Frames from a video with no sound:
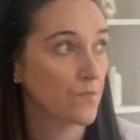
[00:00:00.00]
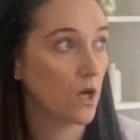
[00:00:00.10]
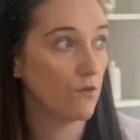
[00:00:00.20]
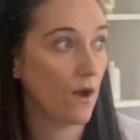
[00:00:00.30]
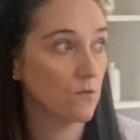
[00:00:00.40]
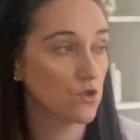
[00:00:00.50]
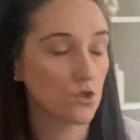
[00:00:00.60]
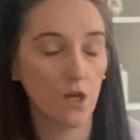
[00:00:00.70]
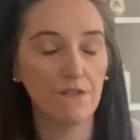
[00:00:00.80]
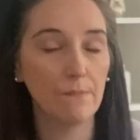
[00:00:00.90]
around
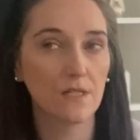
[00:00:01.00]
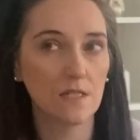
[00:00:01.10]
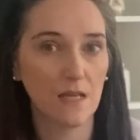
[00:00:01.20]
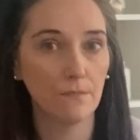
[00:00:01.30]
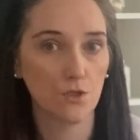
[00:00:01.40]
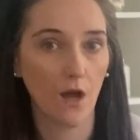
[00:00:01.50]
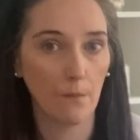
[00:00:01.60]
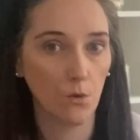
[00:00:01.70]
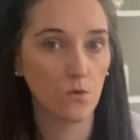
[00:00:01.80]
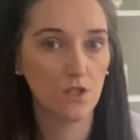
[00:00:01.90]
November, December time,
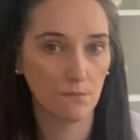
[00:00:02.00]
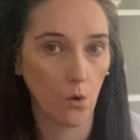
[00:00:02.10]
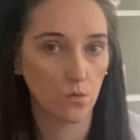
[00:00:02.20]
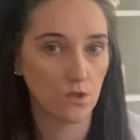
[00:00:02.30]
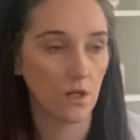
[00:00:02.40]
when all this mold